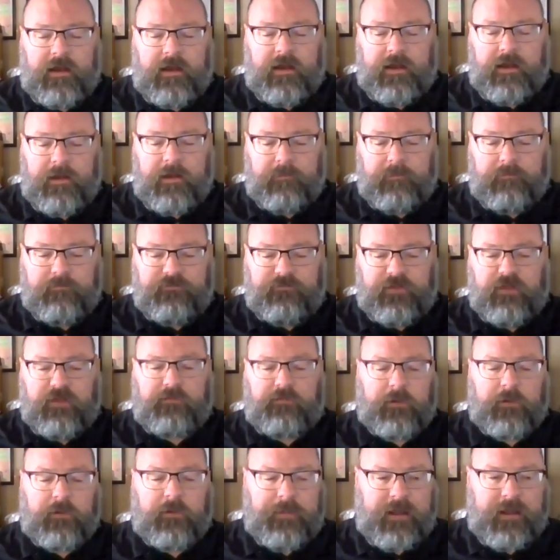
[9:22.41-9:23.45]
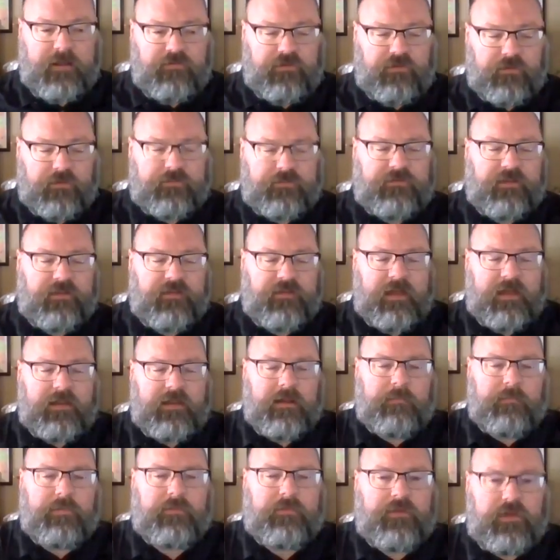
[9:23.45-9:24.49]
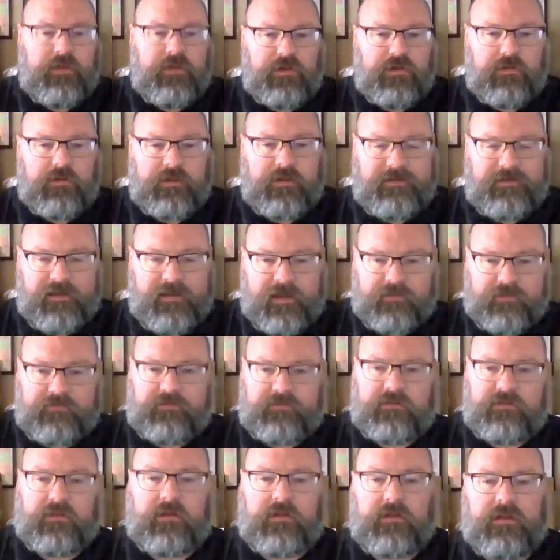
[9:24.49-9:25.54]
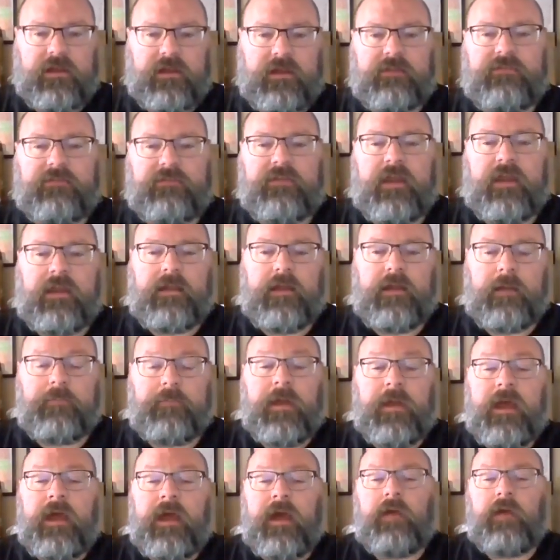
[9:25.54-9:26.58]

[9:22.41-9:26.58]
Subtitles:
Facebook page, you'll see that number that you can text to get signed up.